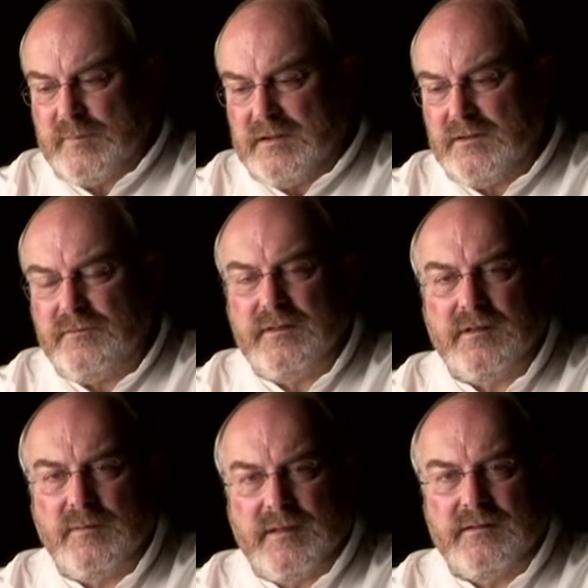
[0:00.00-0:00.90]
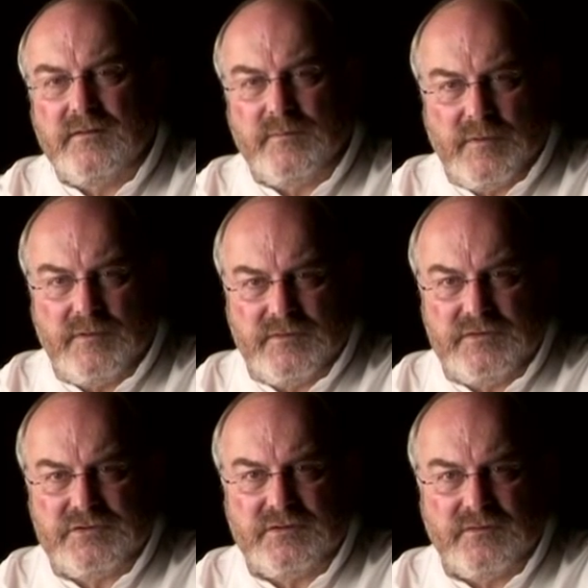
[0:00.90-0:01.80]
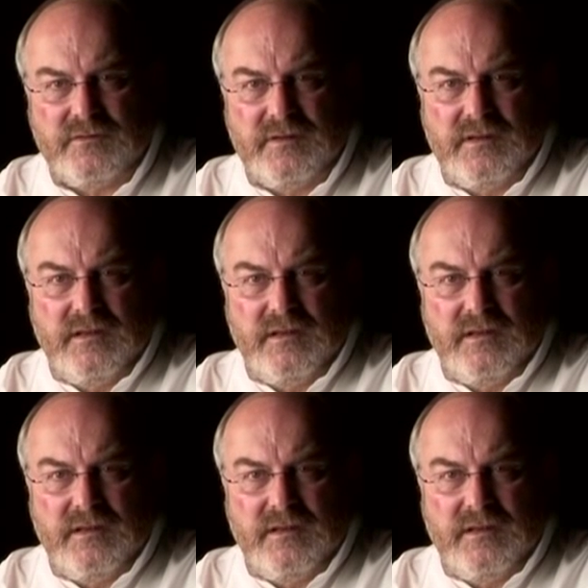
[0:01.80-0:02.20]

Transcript: battlefield commanders, politicians,